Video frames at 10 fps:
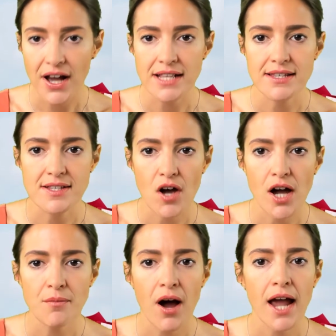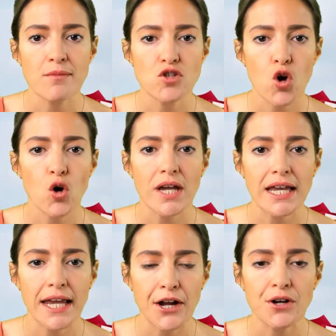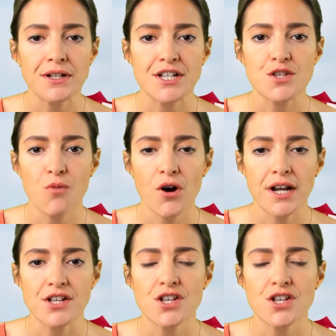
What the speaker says: at the time I am talking here this morning.